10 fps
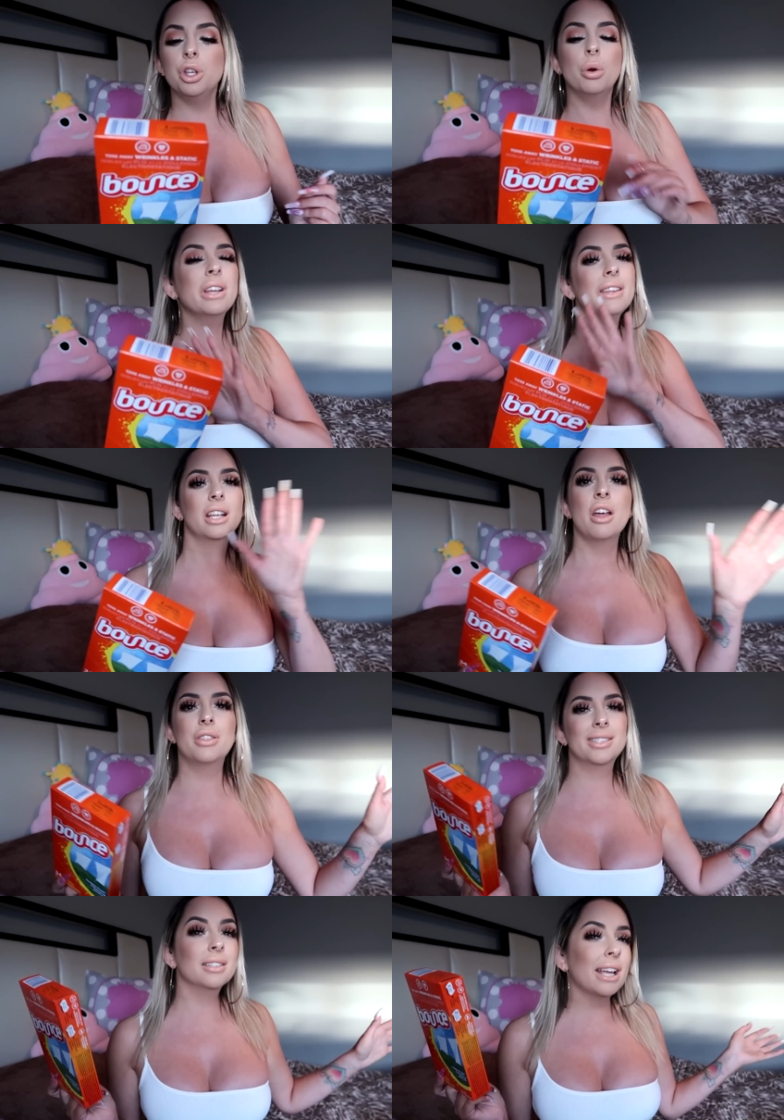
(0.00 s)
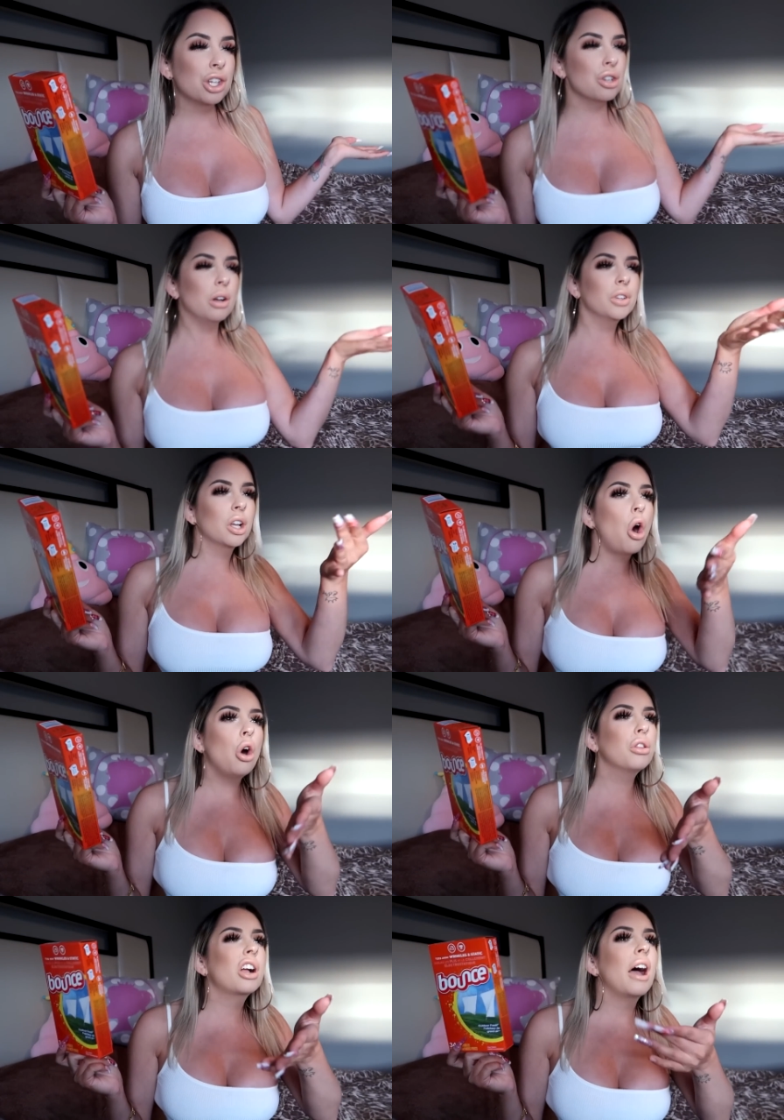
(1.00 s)
You don't get like the selection of like
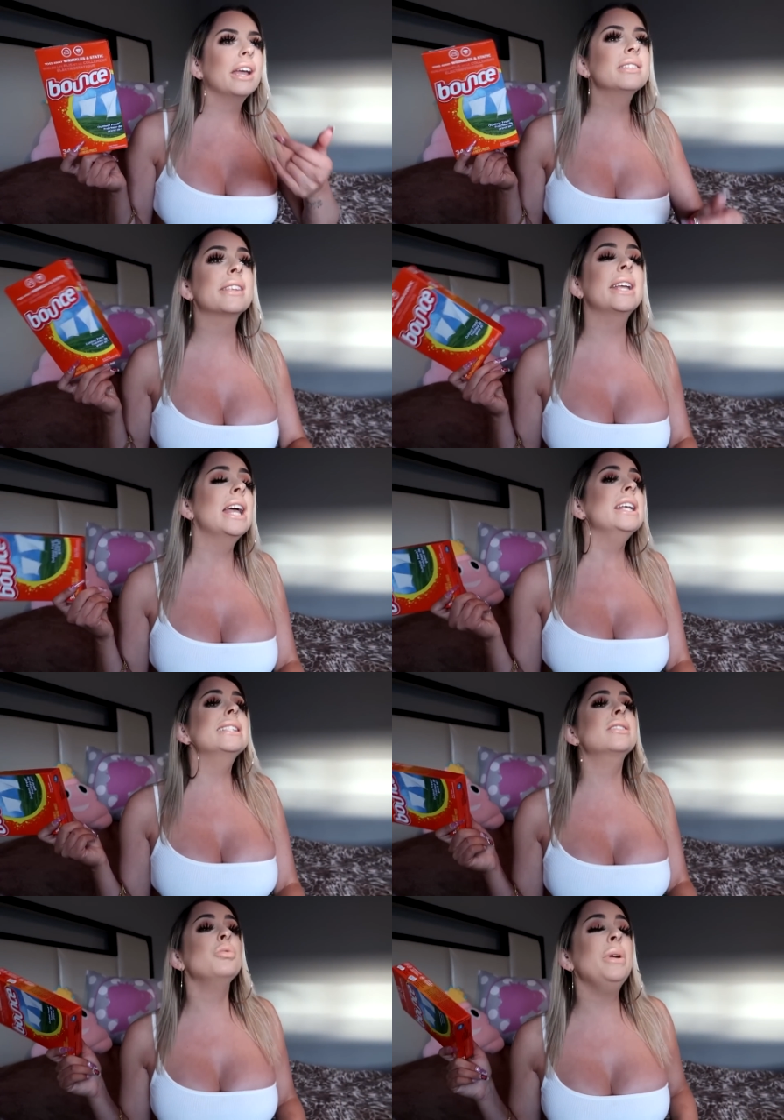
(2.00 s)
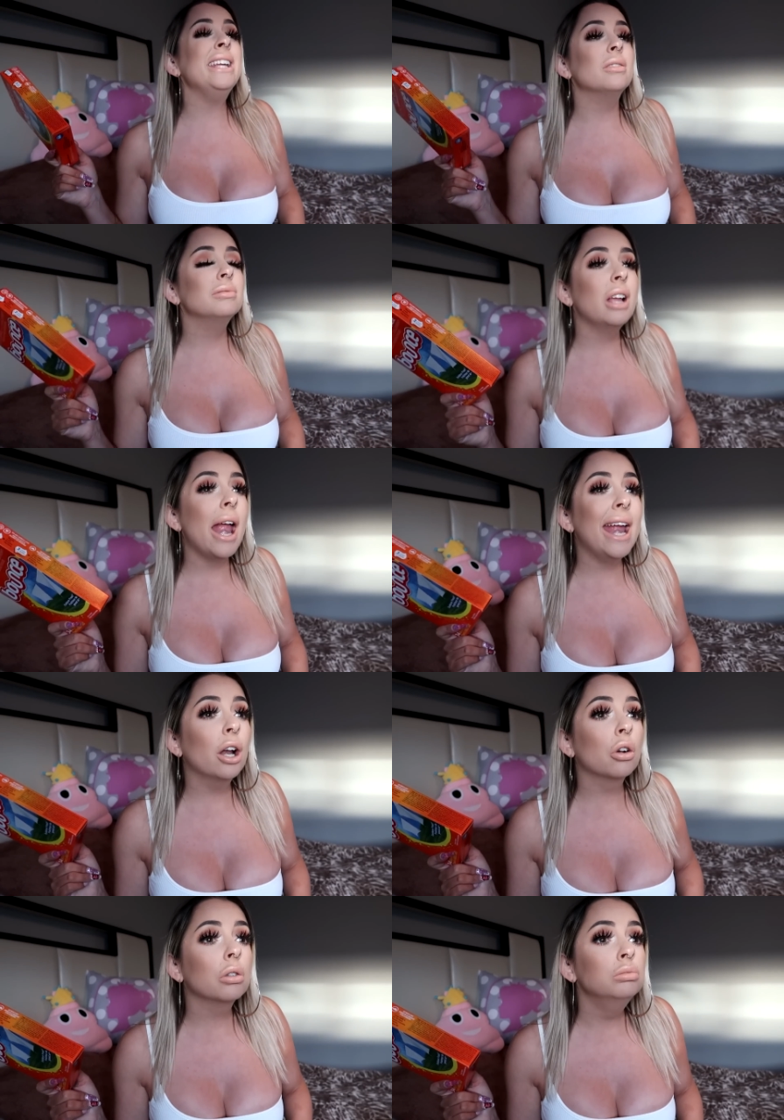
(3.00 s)
all the kinds like sweet
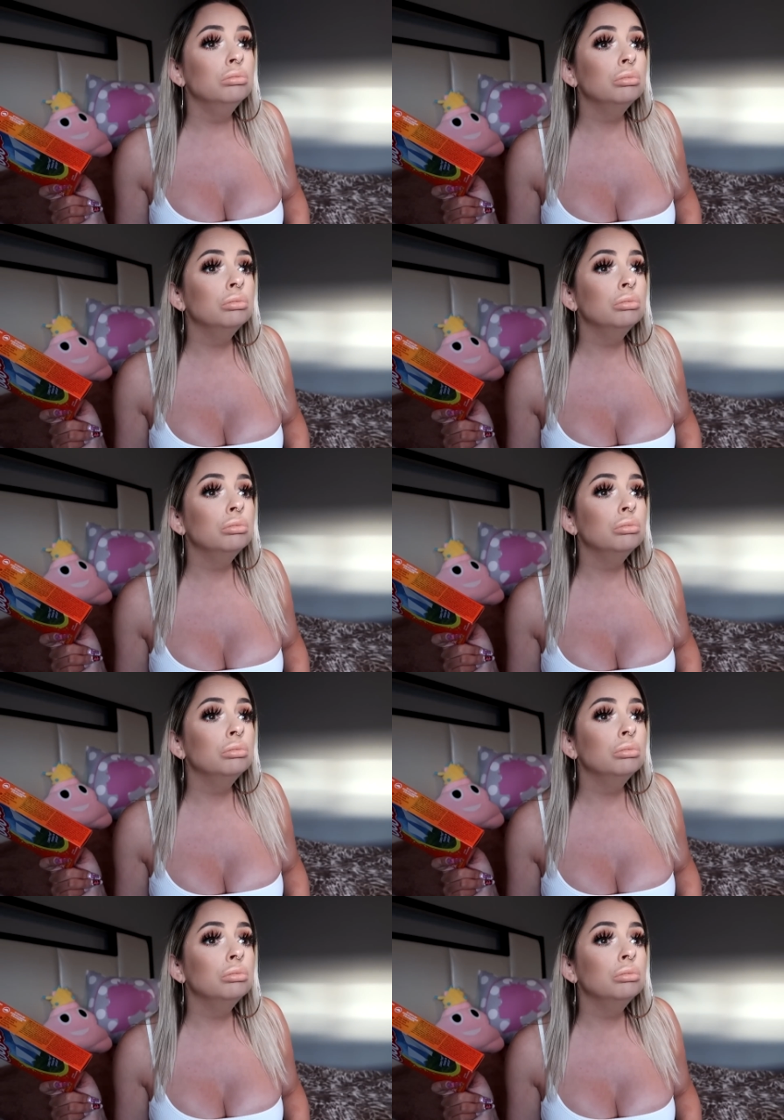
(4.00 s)
air